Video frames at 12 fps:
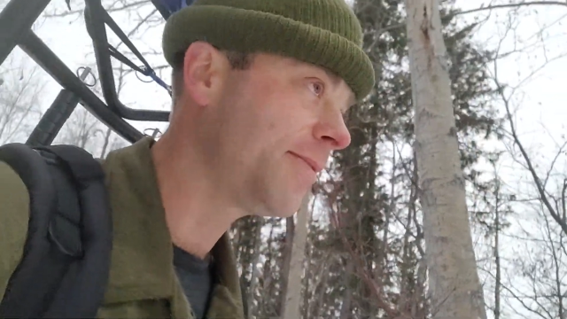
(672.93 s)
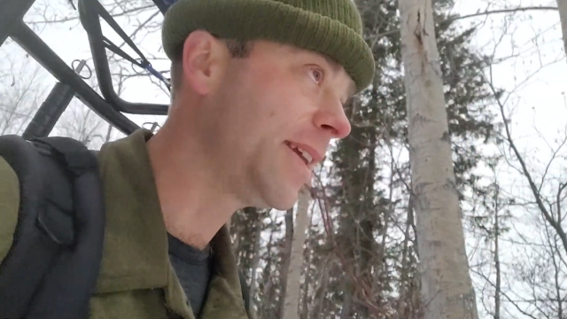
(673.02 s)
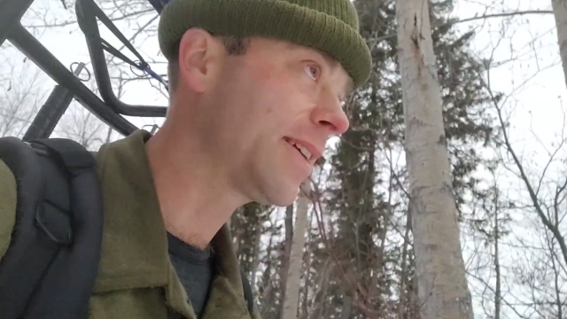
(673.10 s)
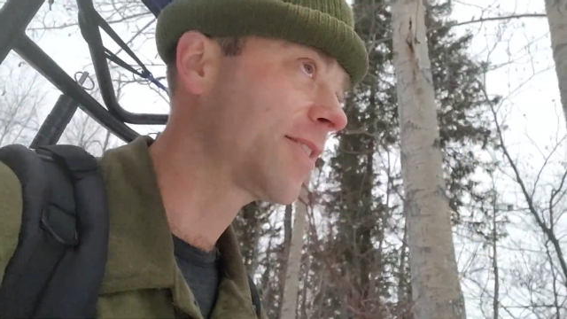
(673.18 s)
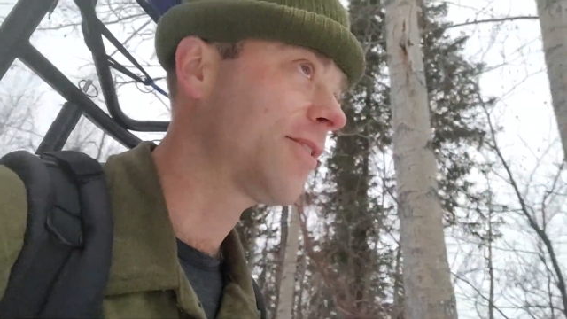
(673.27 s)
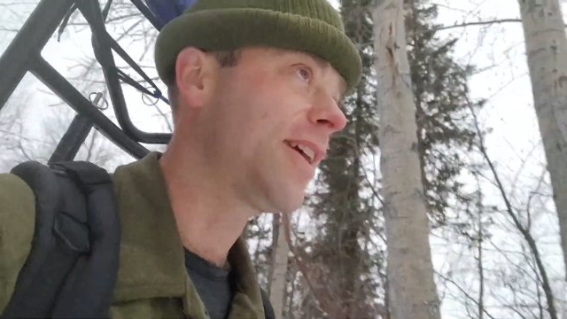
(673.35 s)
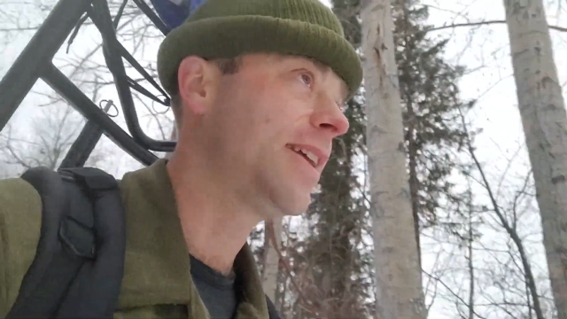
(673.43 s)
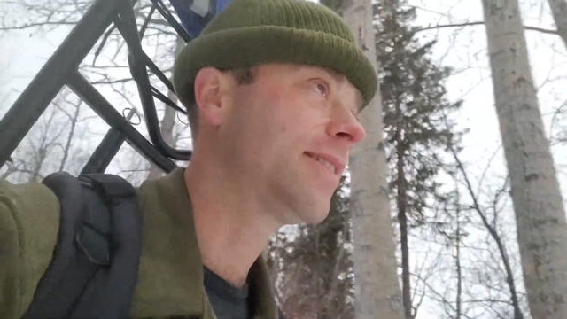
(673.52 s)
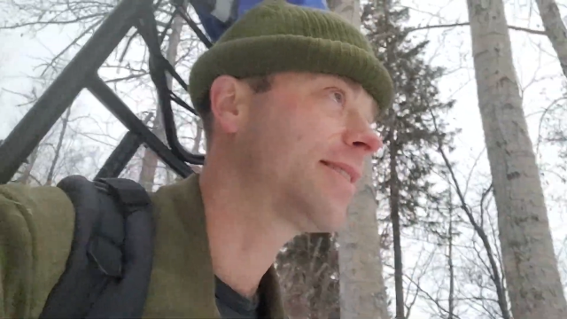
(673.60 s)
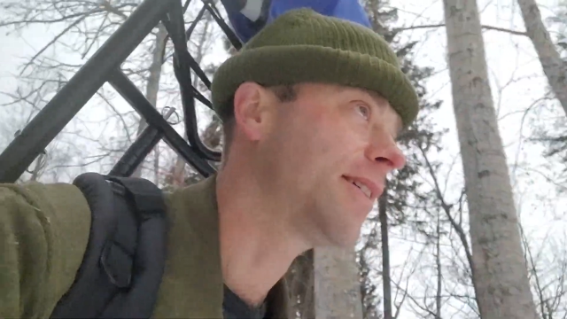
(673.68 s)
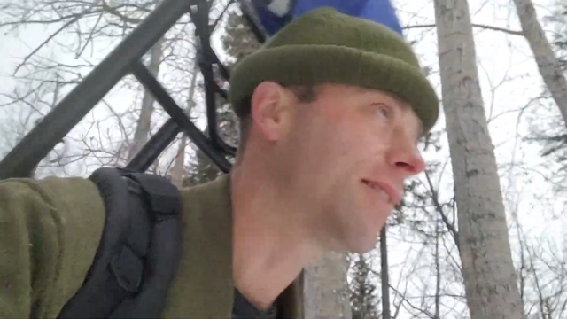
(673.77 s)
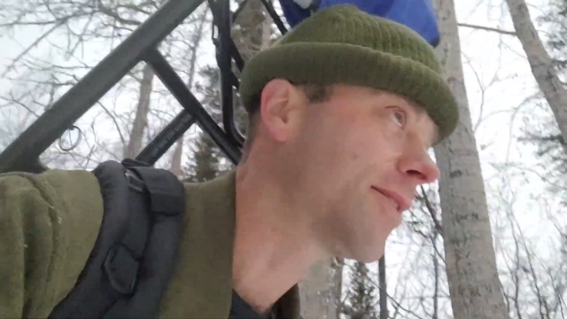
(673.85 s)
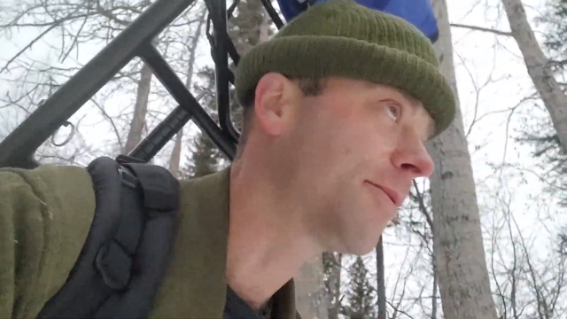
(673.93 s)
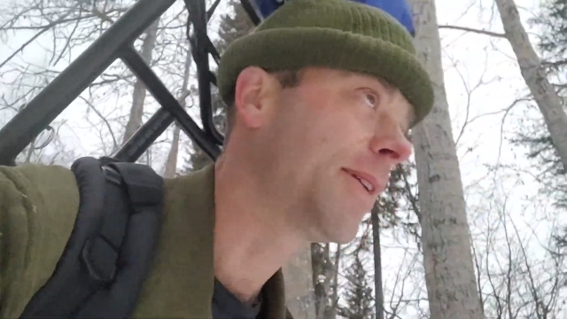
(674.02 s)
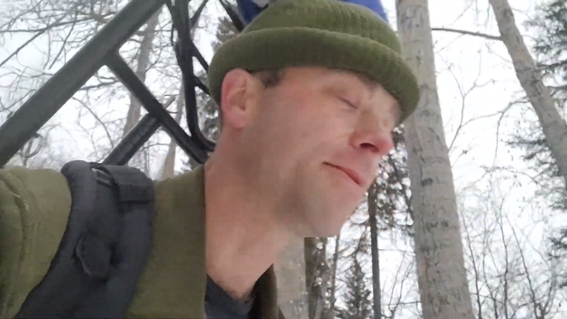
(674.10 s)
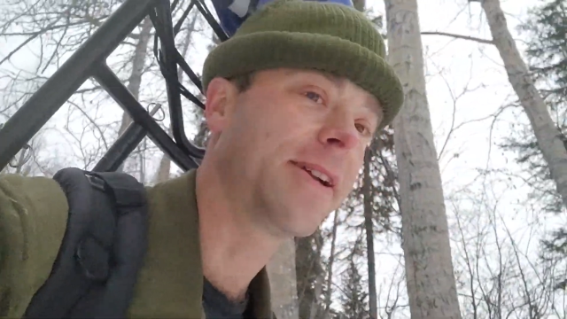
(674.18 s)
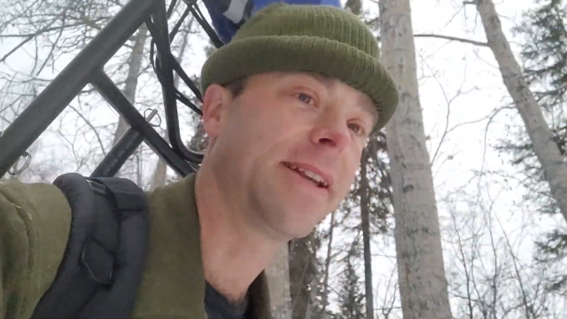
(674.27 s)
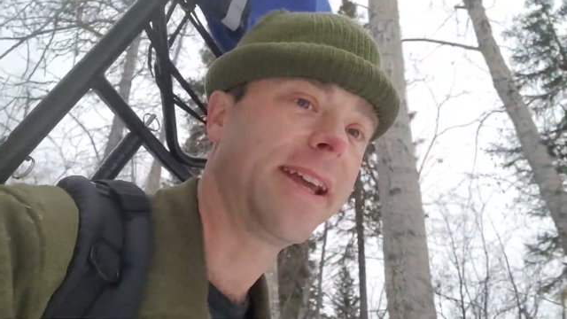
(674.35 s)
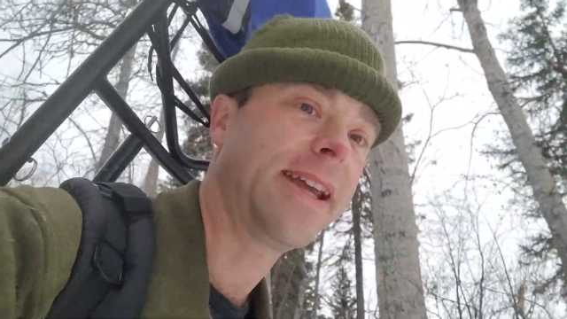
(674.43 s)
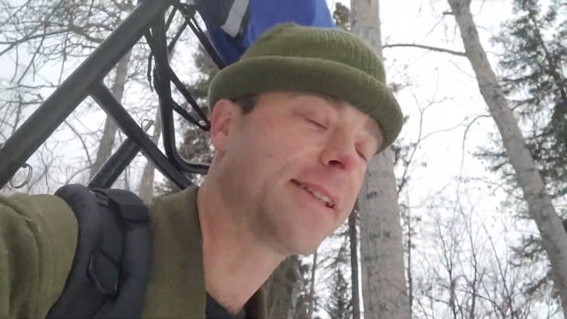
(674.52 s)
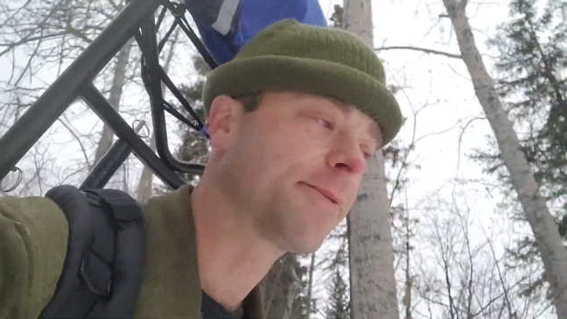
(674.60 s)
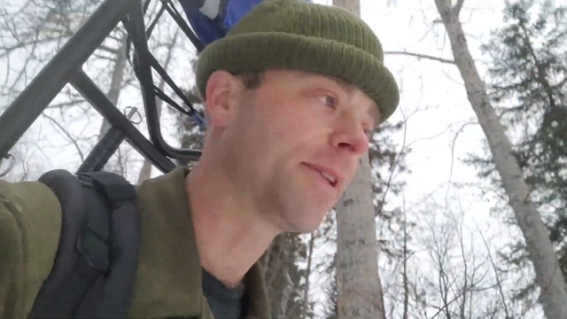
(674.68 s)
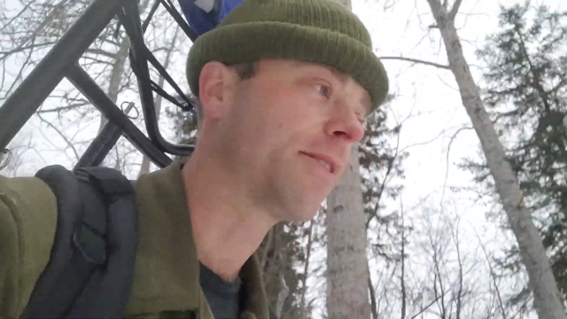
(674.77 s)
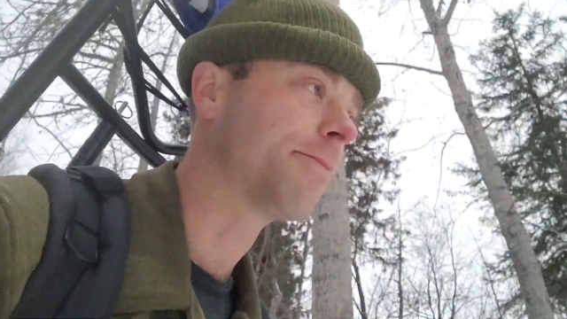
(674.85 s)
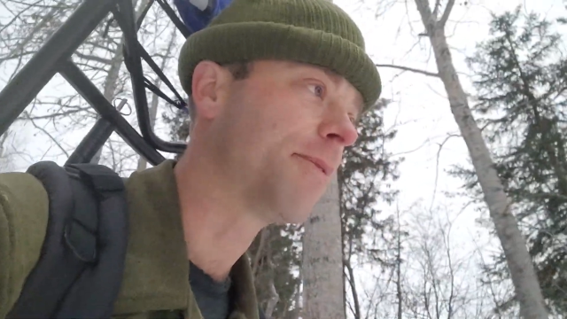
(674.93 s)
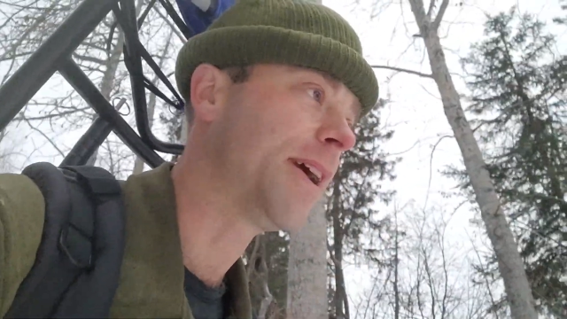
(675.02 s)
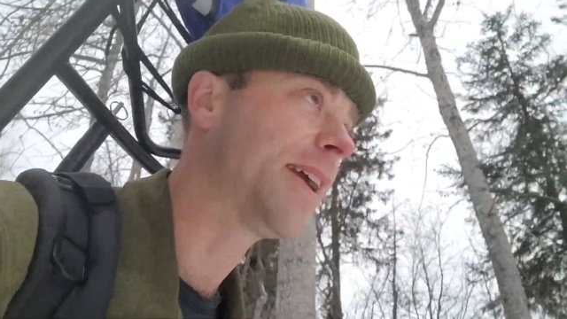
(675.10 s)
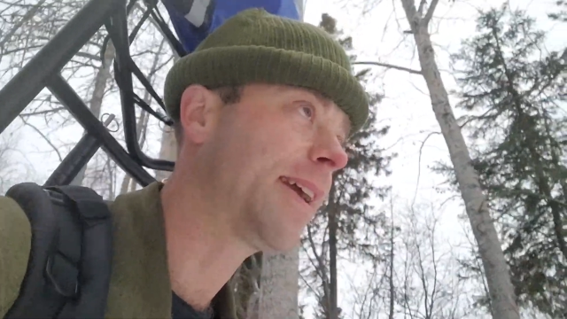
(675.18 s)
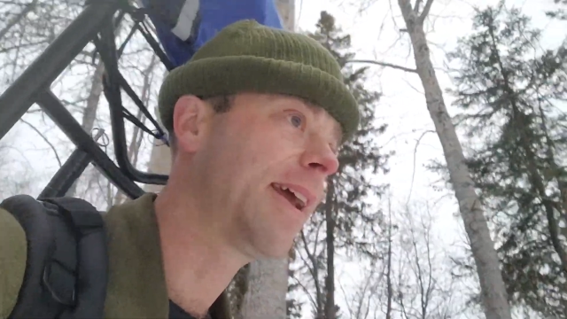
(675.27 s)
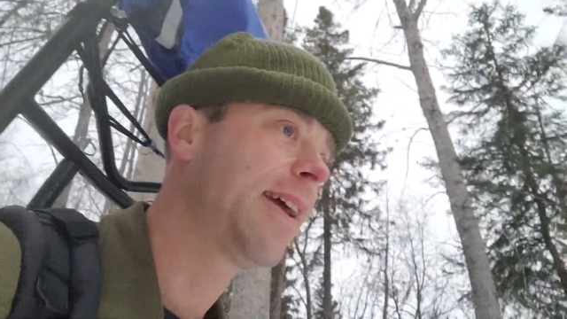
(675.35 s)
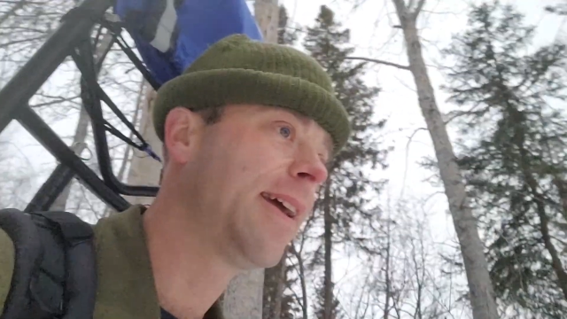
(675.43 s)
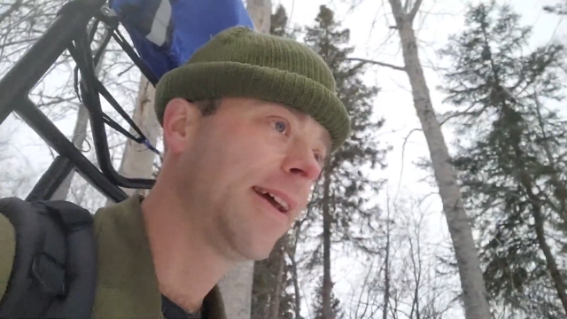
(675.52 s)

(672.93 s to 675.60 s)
weeks straight, so 21 days without a break.